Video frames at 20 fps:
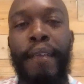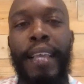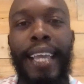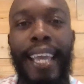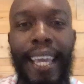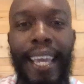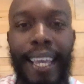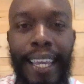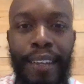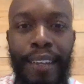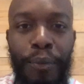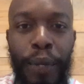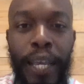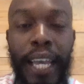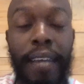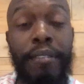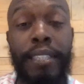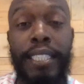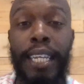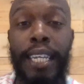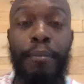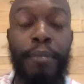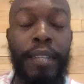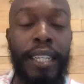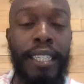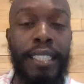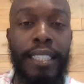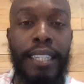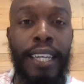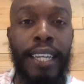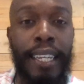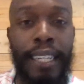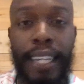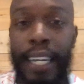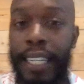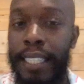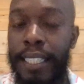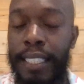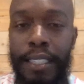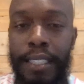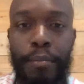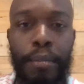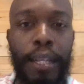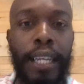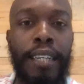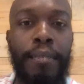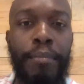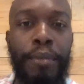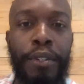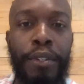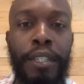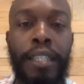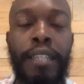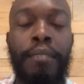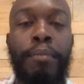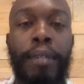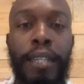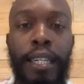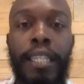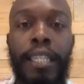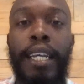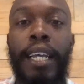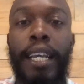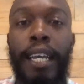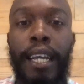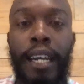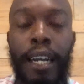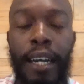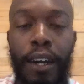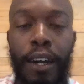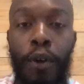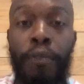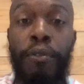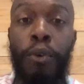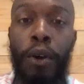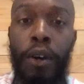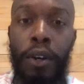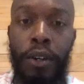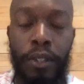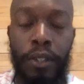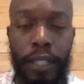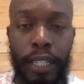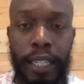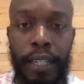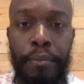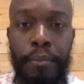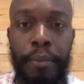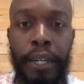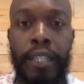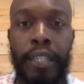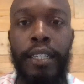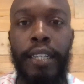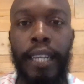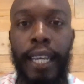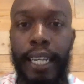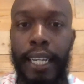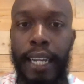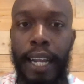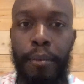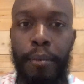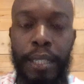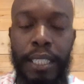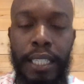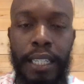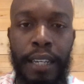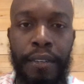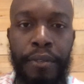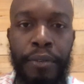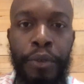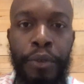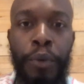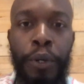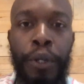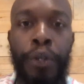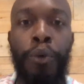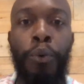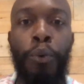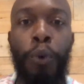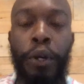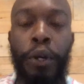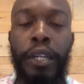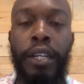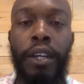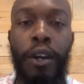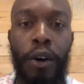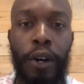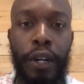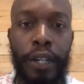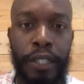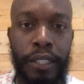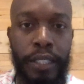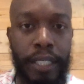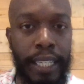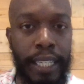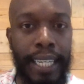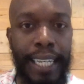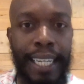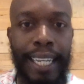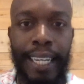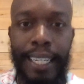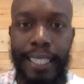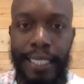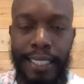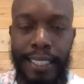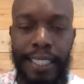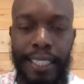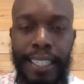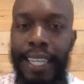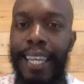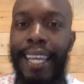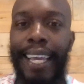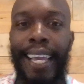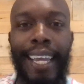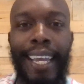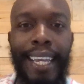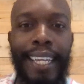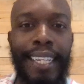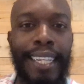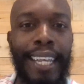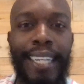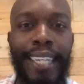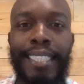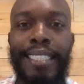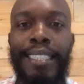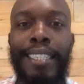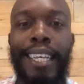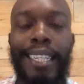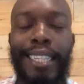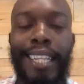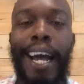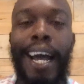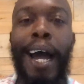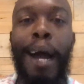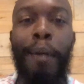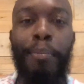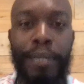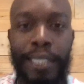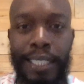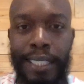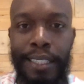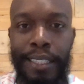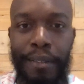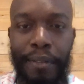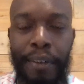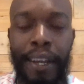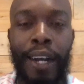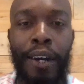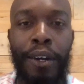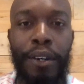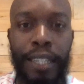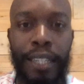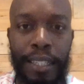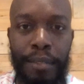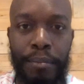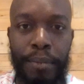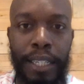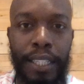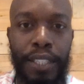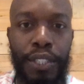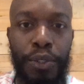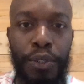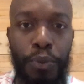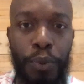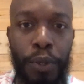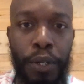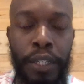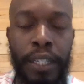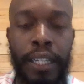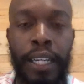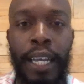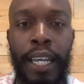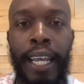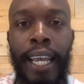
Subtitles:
And we have the same thing today, not just in the Black community, but overall in America. Economic slavery, where you're working harder to get less. And that is the opposite of how good money should work.